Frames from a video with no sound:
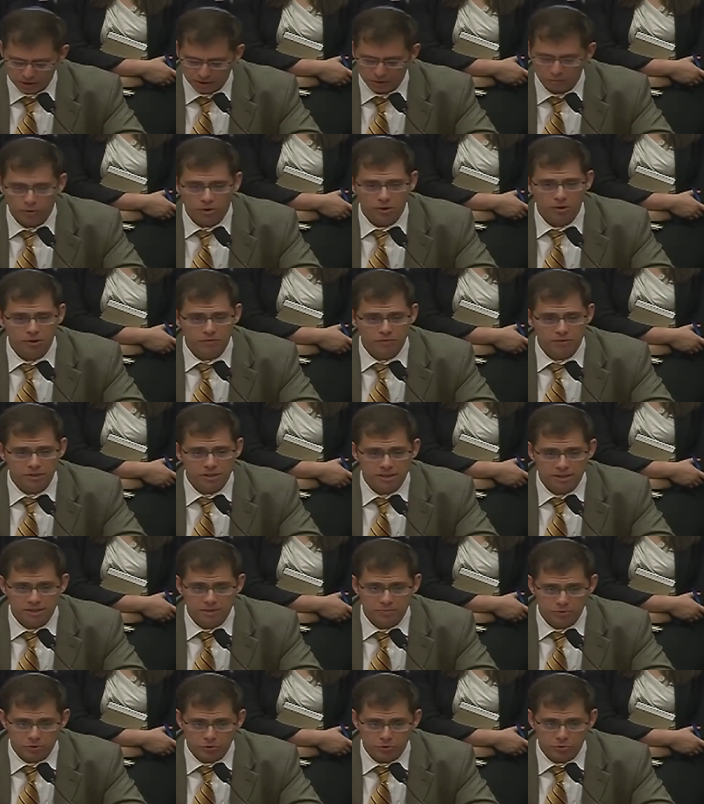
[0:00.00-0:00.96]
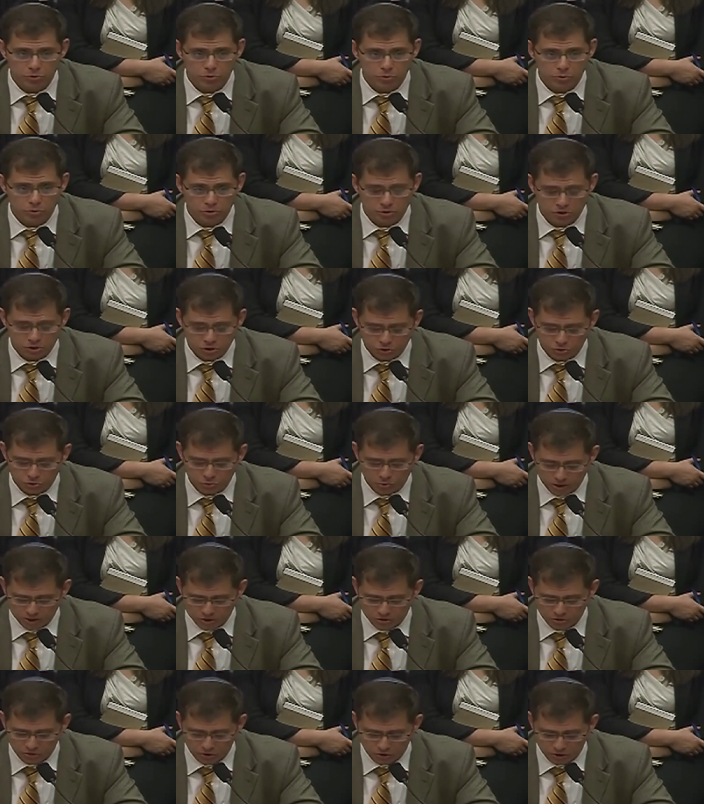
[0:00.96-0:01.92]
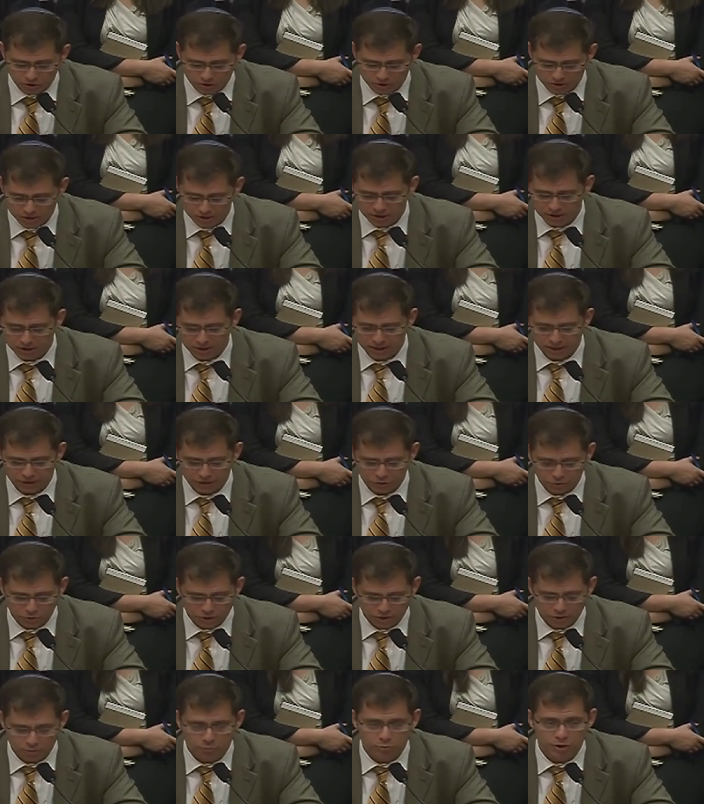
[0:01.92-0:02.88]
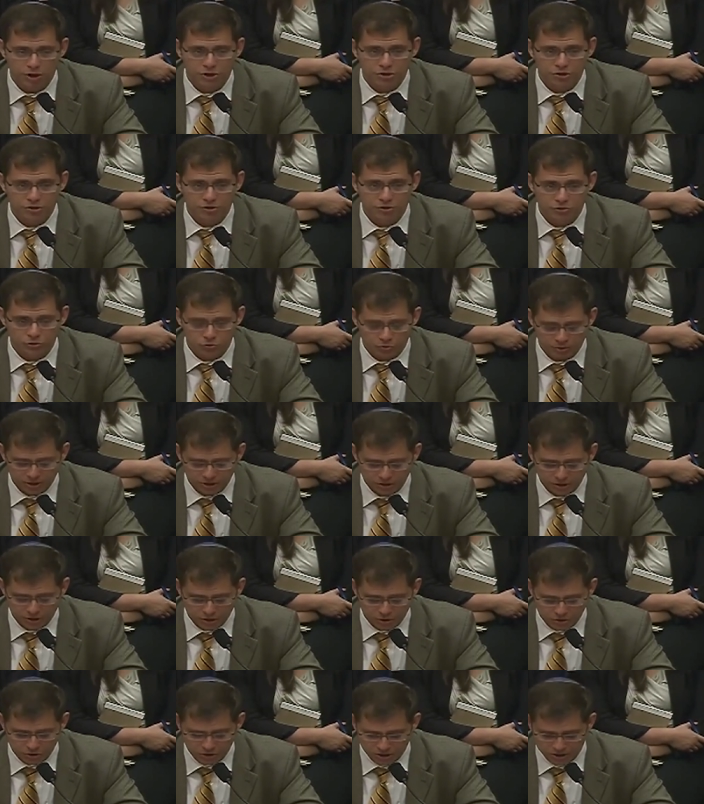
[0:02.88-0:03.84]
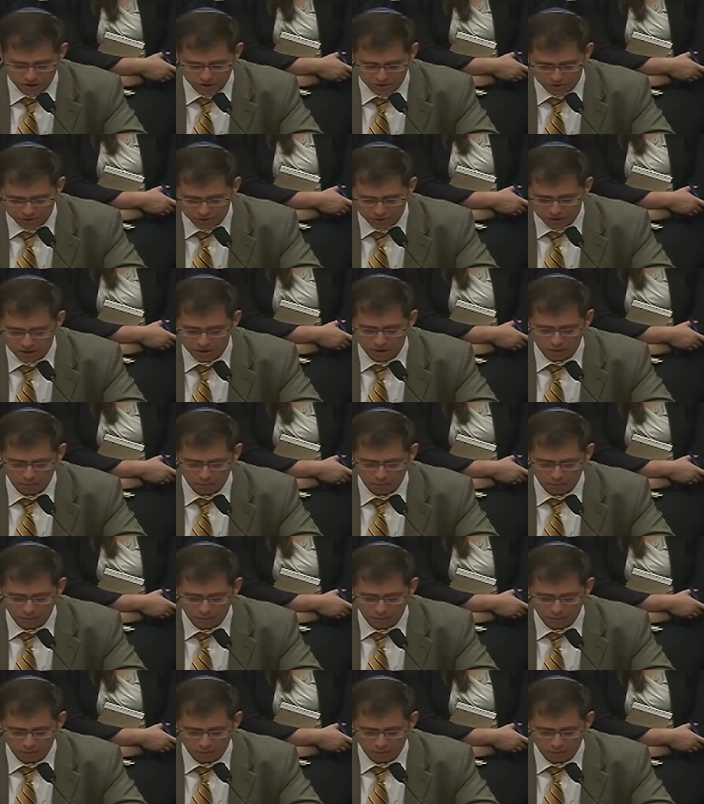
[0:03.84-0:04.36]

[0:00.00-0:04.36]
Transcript: Part of this has been due to these US laws and US pressure in trade negotiations.